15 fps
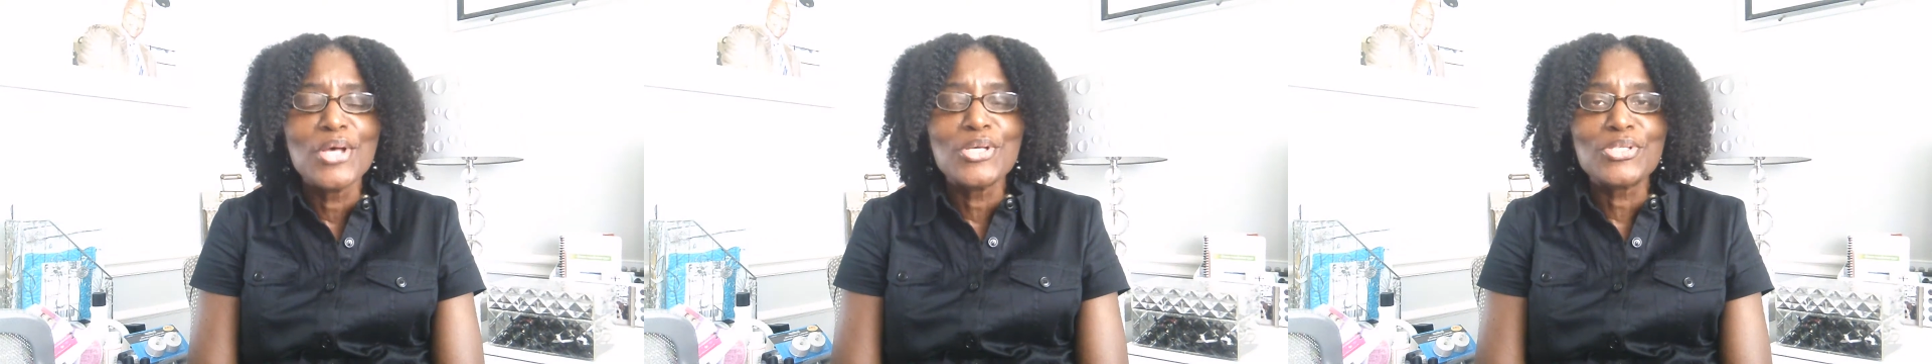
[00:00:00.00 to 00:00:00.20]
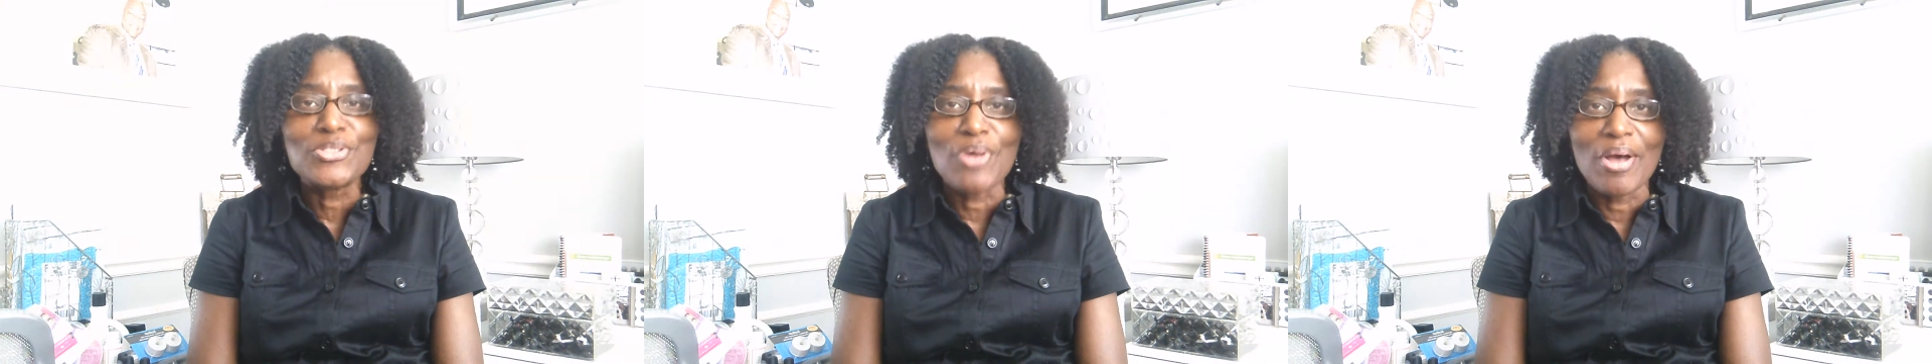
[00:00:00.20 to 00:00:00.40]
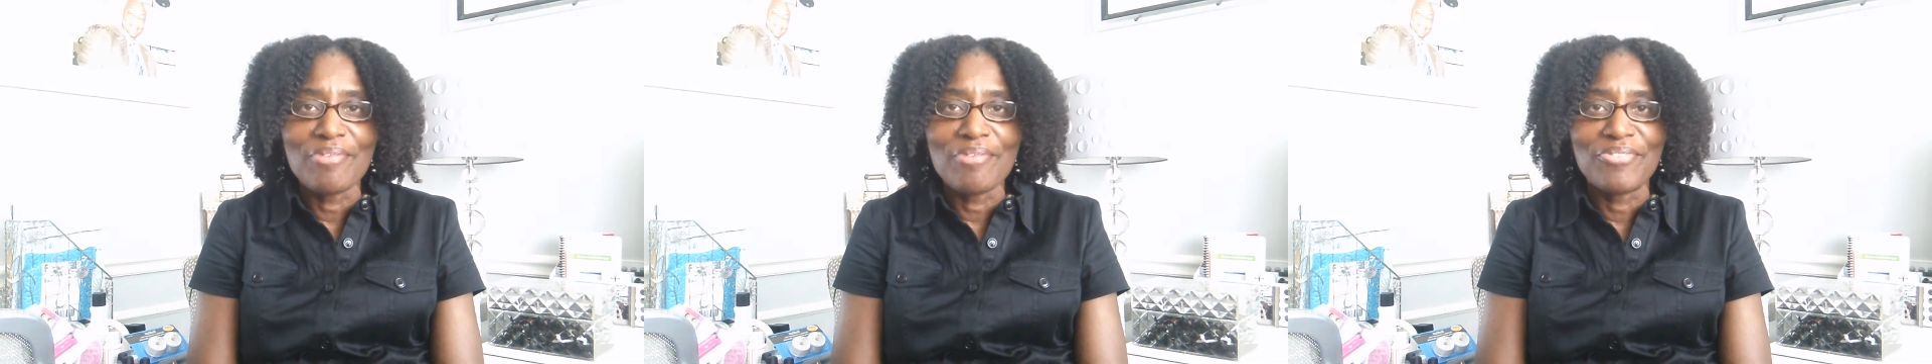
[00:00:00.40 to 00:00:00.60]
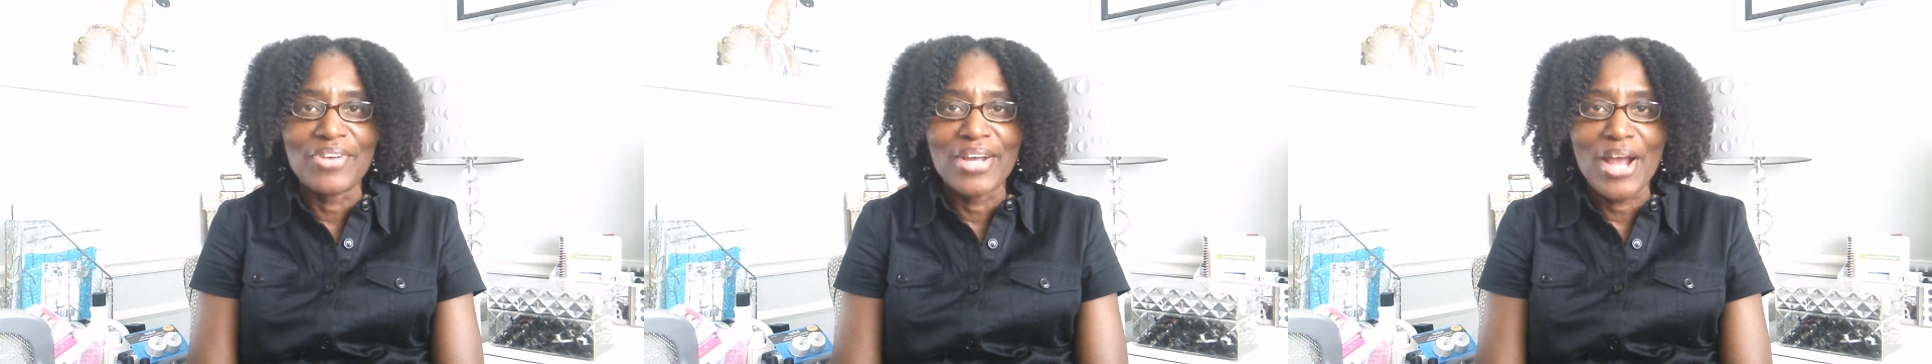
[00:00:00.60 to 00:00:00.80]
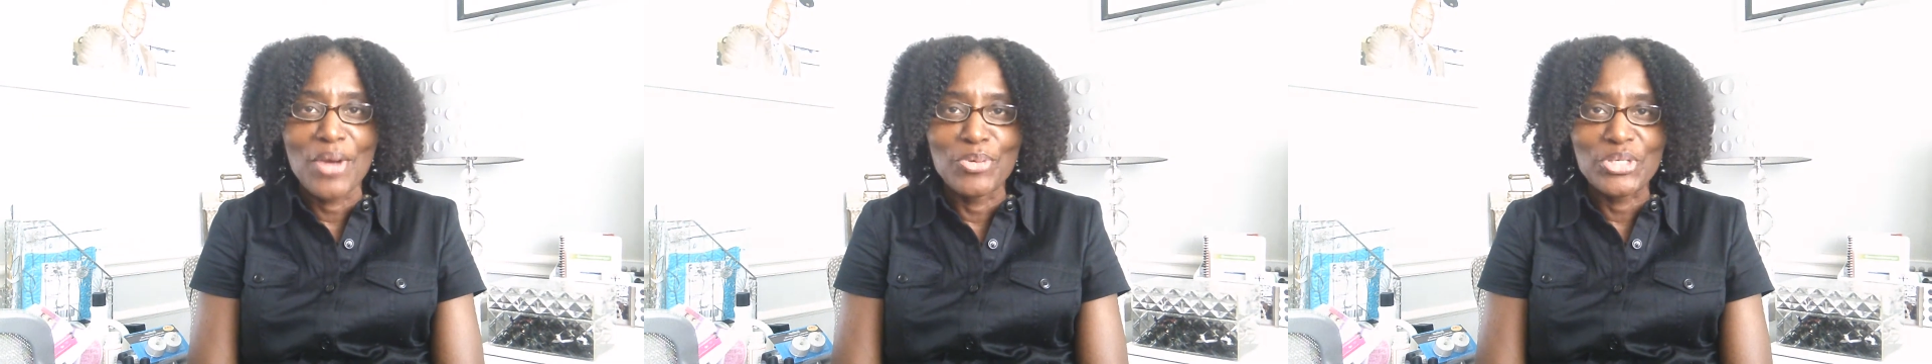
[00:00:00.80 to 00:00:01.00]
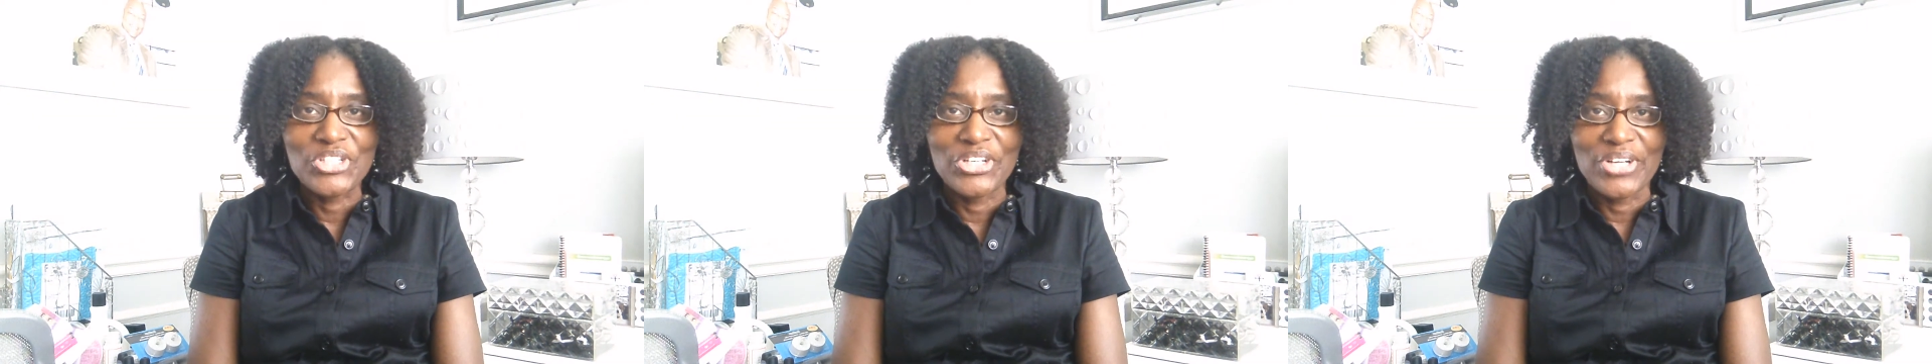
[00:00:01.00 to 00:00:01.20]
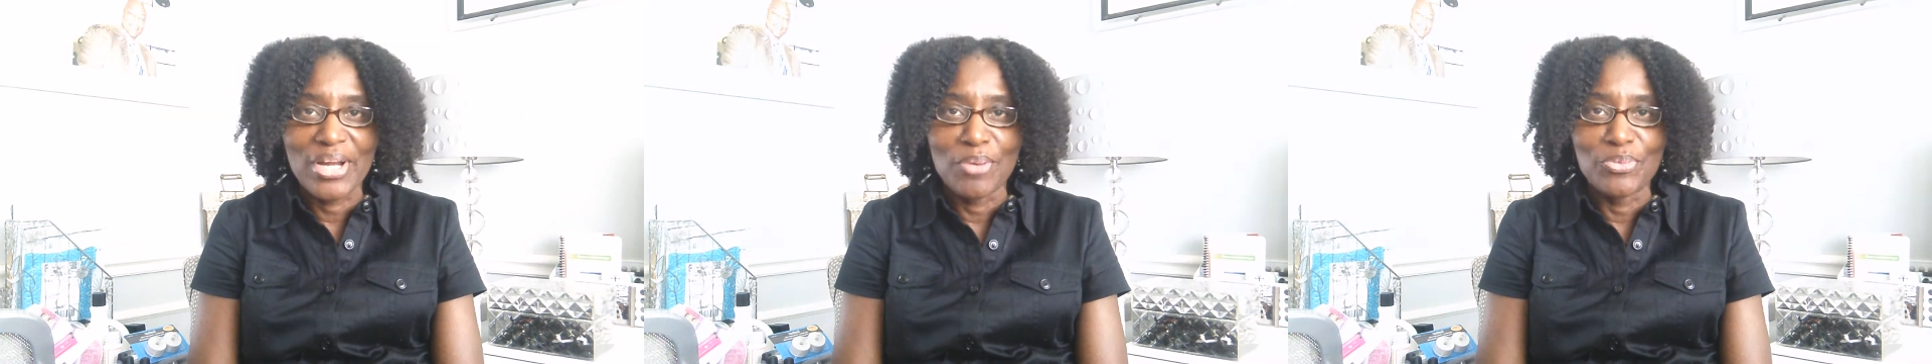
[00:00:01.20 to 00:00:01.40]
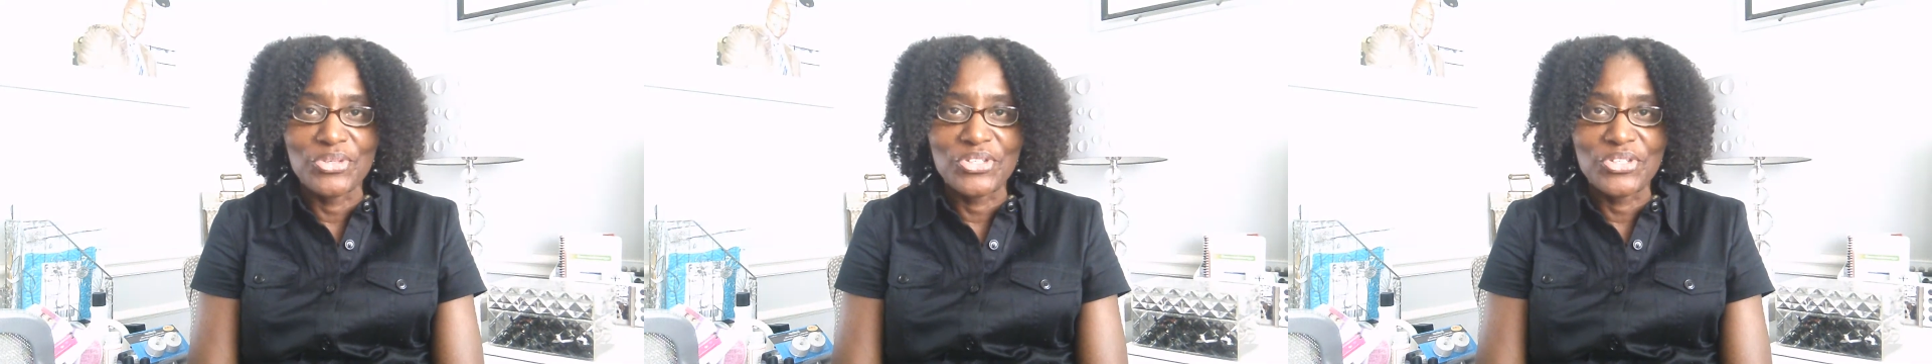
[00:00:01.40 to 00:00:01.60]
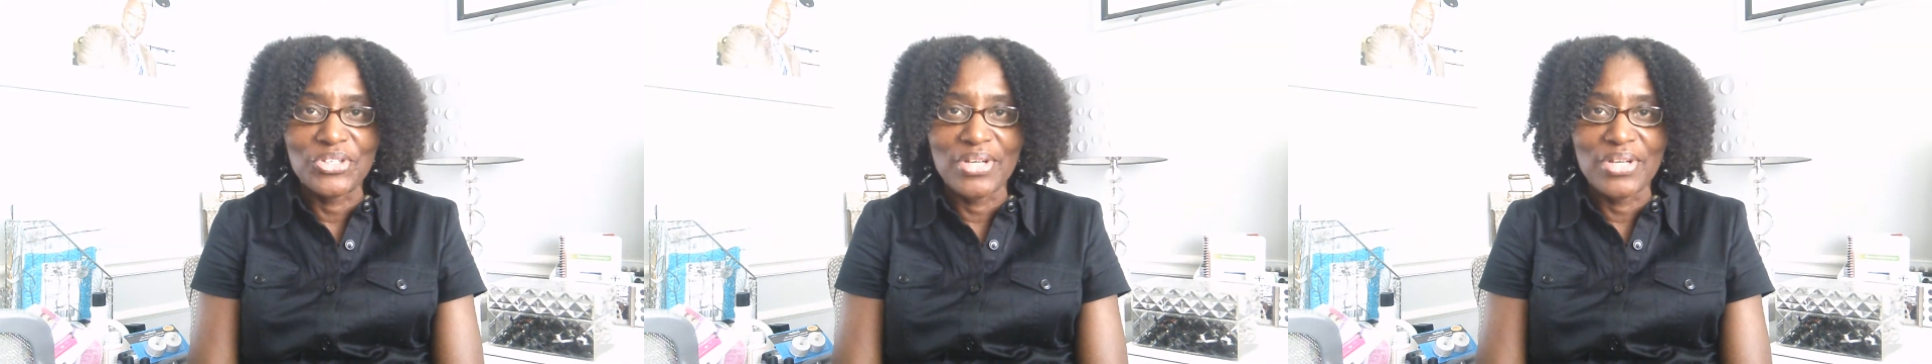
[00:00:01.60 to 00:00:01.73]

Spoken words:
So I figured I would share that with you